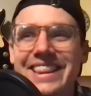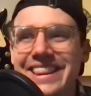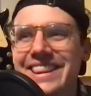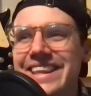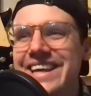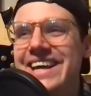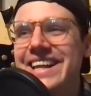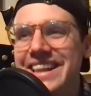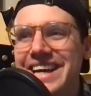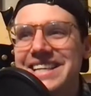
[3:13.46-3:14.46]
the
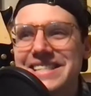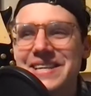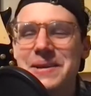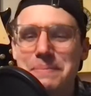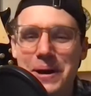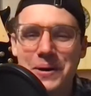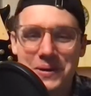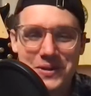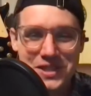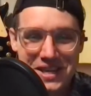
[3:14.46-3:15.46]
Alexei
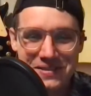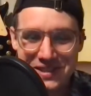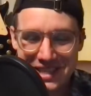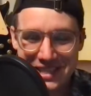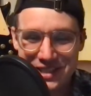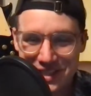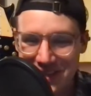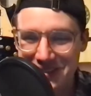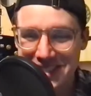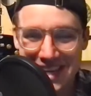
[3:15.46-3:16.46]
Pokusevski
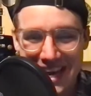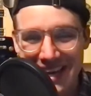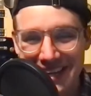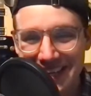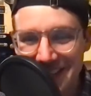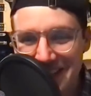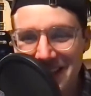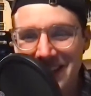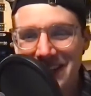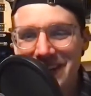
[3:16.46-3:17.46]
show tonight
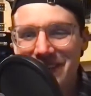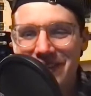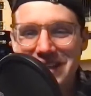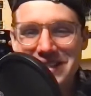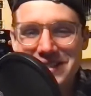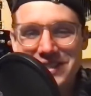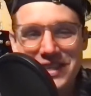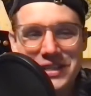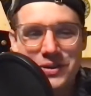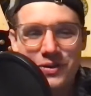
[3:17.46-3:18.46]
was
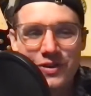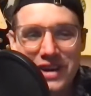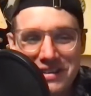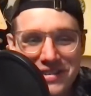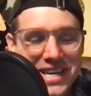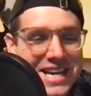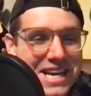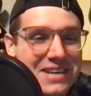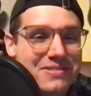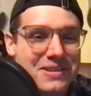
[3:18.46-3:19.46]
just
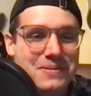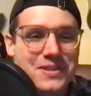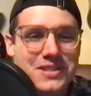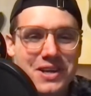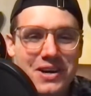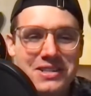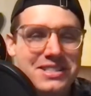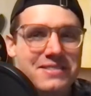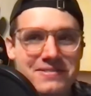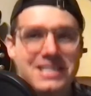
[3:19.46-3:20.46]
riveting from start
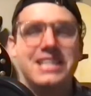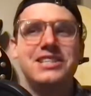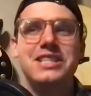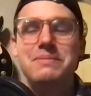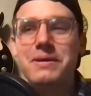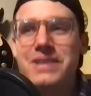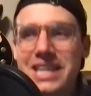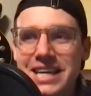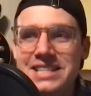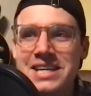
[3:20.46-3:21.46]
to finish. The moment he
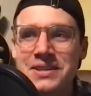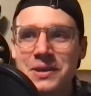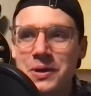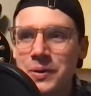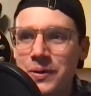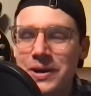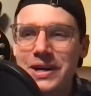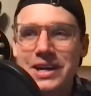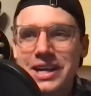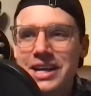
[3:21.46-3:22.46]
gets out on the court,